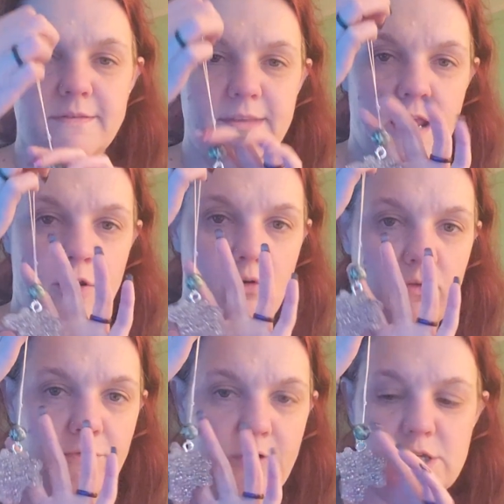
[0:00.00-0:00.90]

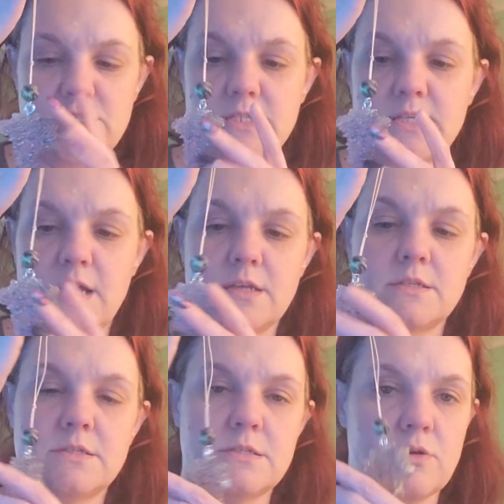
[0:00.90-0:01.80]
dangle freshie size.
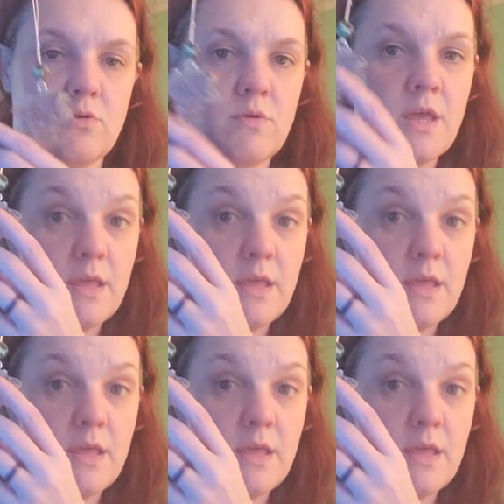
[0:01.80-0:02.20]
So